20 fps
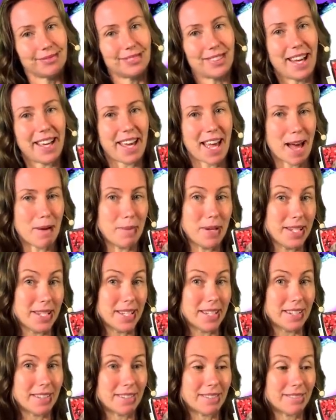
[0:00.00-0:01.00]
Like Cammie
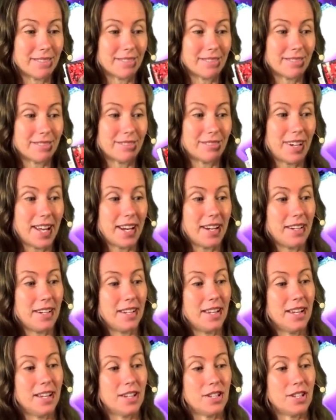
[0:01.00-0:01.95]
did when